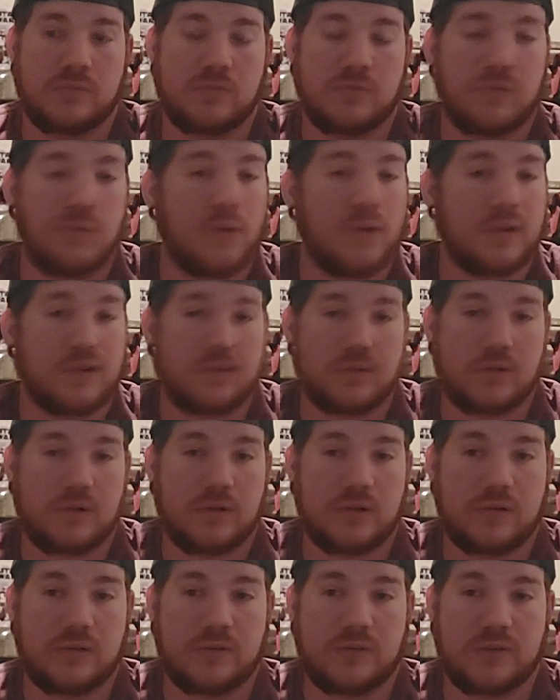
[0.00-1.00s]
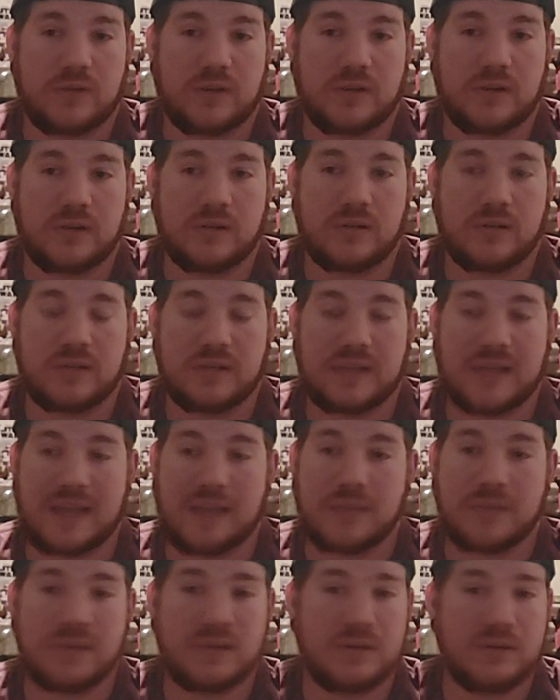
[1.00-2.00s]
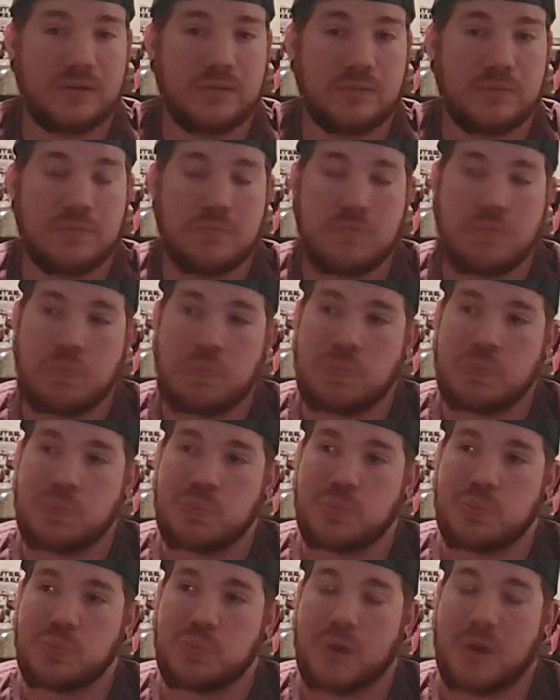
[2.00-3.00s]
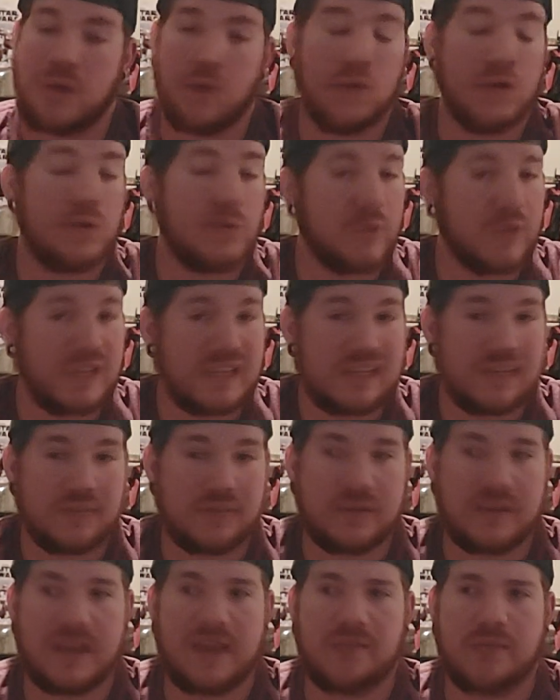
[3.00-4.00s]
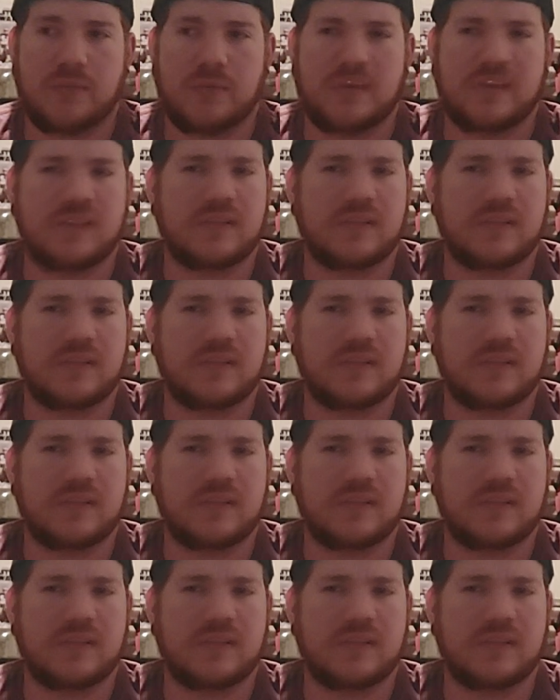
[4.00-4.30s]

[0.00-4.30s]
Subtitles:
4 controllers for GameCube or a Wii. If you have a Wii